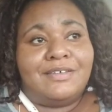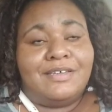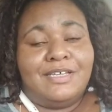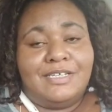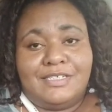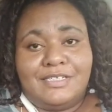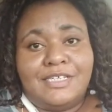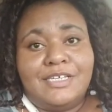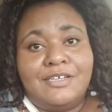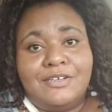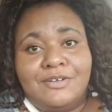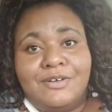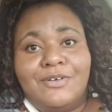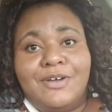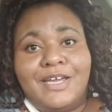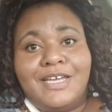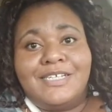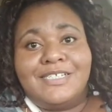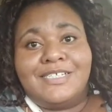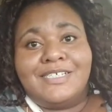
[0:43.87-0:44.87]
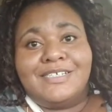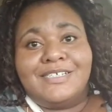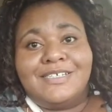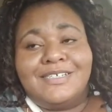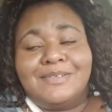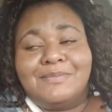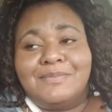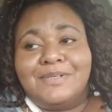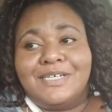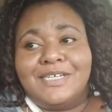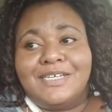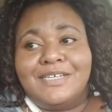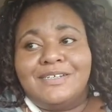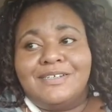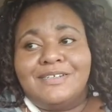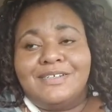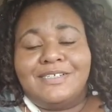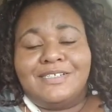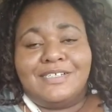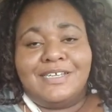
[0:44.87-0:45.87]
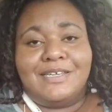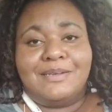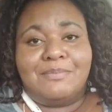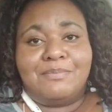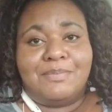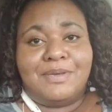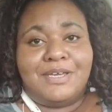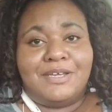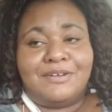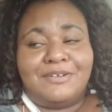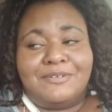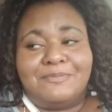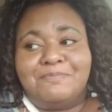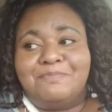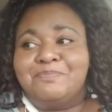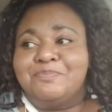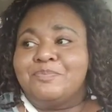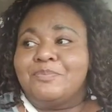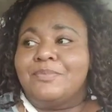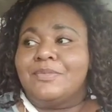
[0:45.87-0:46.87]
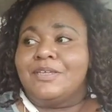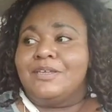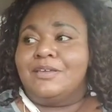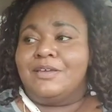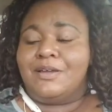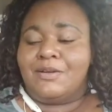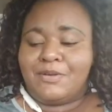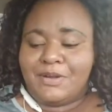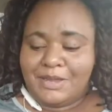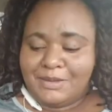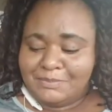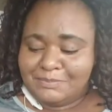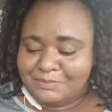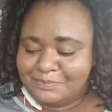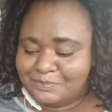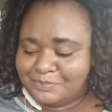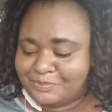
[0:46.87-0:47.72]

it's still crazy but it's getting better all right